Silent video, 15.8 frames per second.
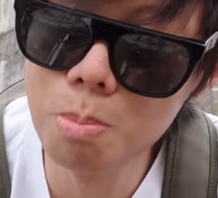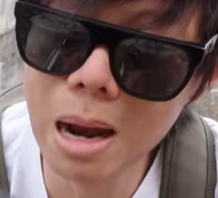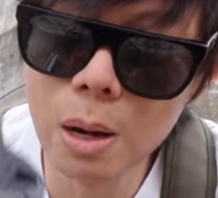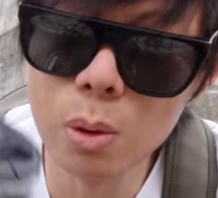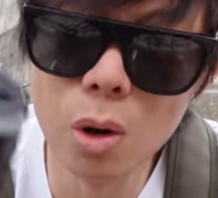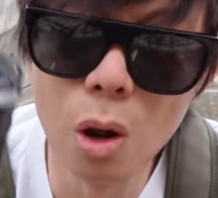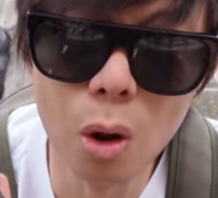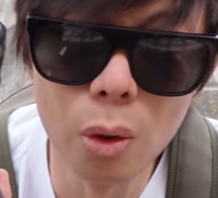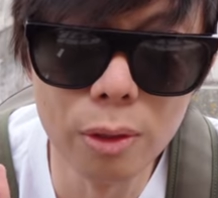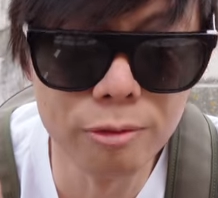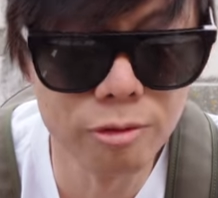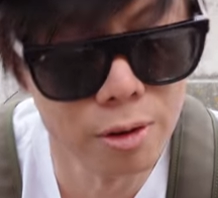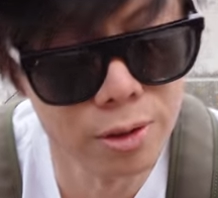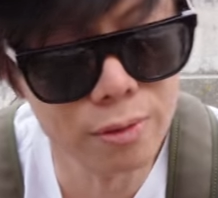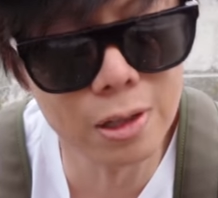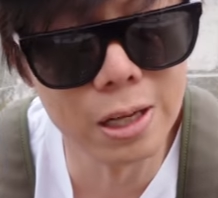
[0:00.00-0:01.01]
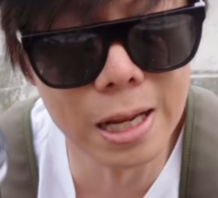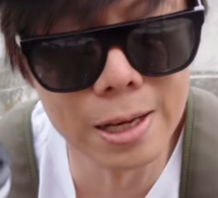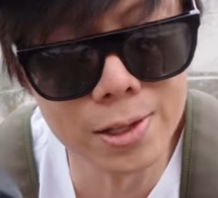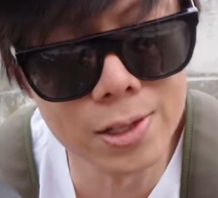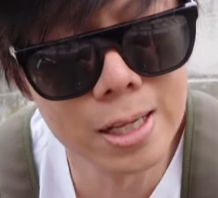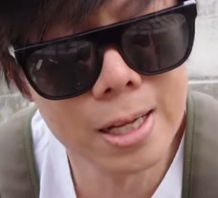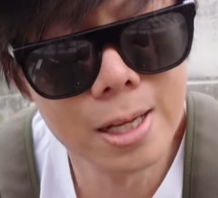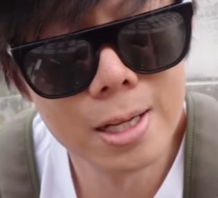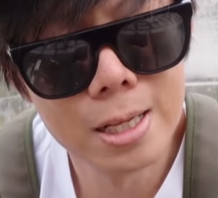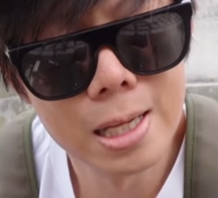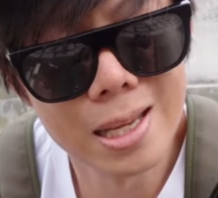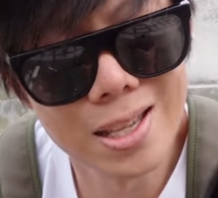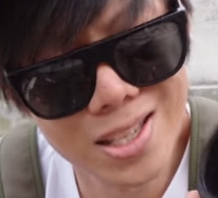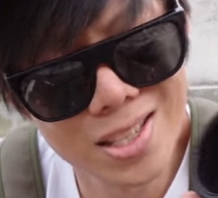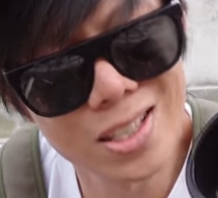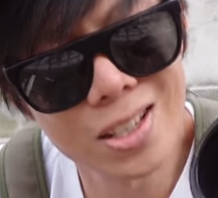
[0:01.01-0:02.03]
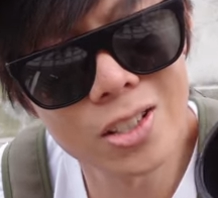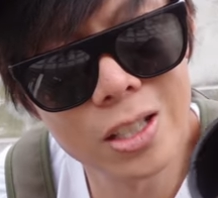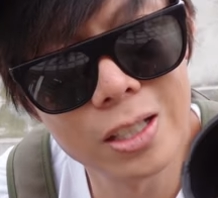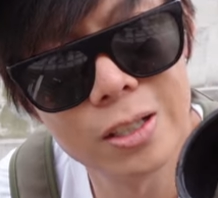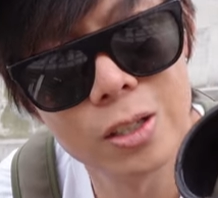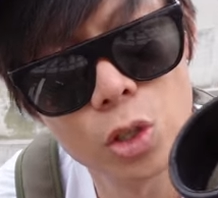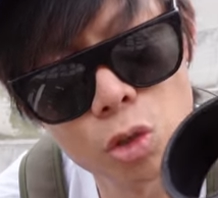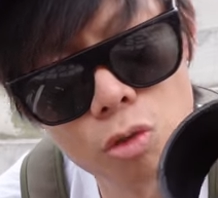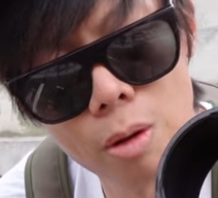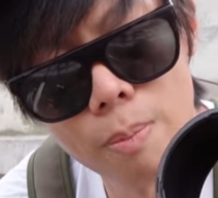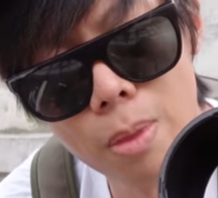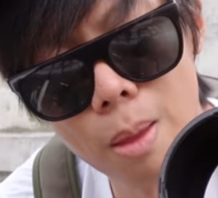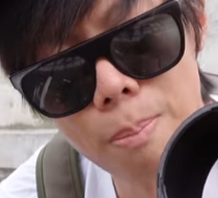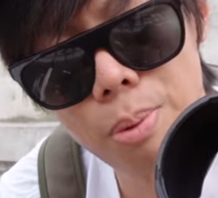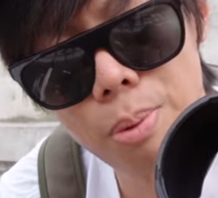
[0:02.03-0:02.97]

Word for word: mount on the front of the lens is starting to strip the